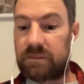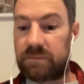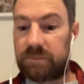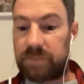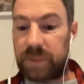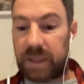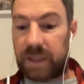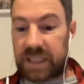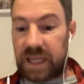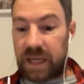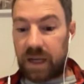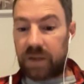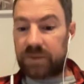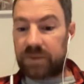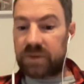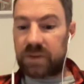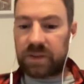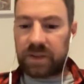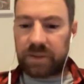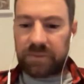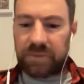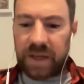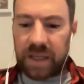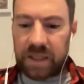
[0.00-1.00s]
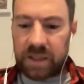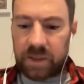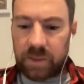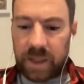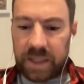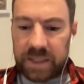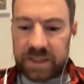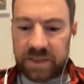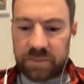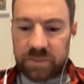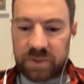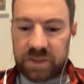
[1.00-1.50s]
But yeah, I thought the
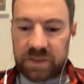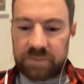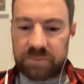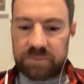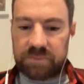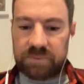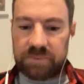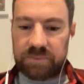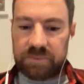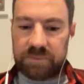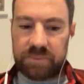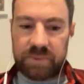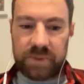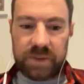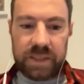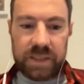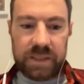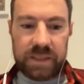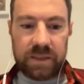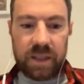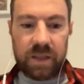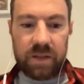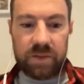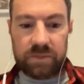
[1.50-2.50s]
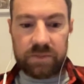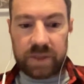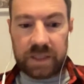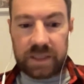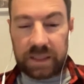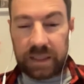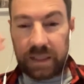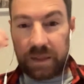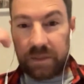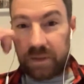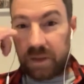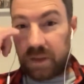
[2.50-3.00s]
valuation was pretty low,
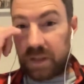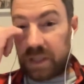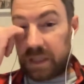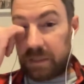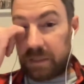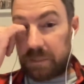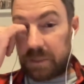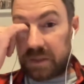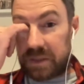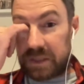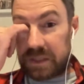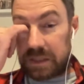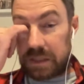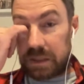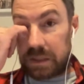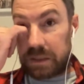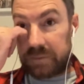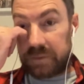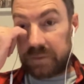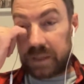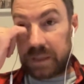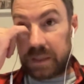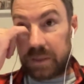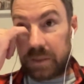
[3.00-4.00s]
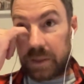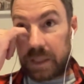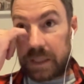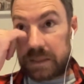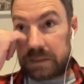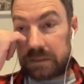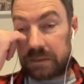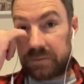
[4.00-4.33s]
really. $13 million valuation.